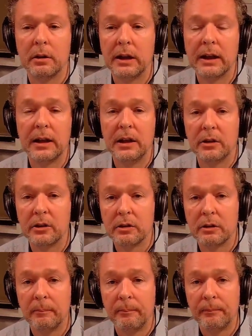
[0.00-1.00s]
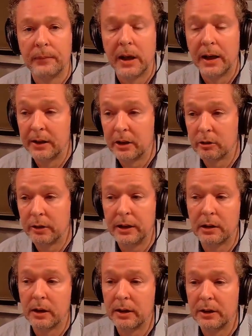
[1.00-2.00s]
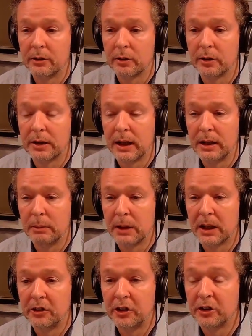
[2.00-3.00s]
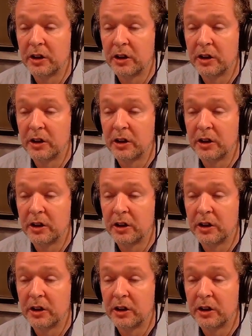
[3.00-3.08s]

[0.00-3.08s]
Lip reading: They're kids. And they're treated like this on a daily basis.